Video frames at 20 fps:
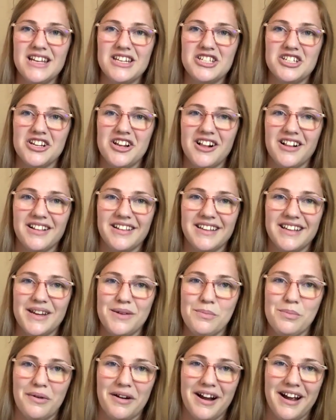
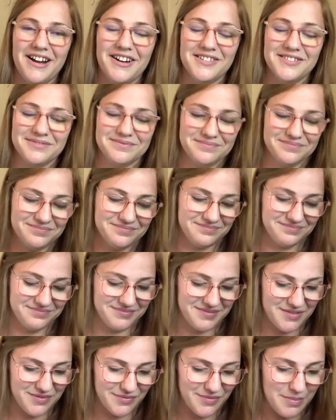chocolatey brown
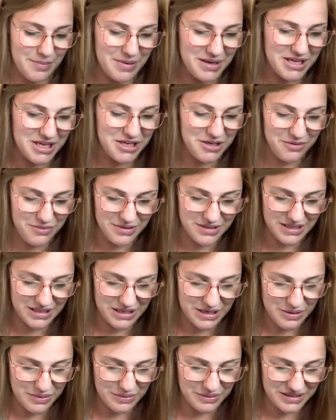from a cute
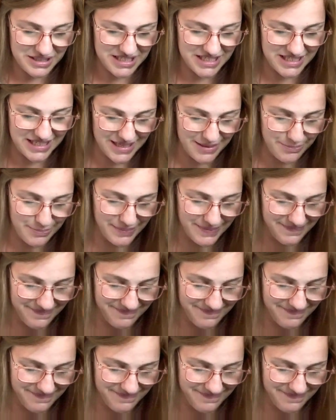local sheep.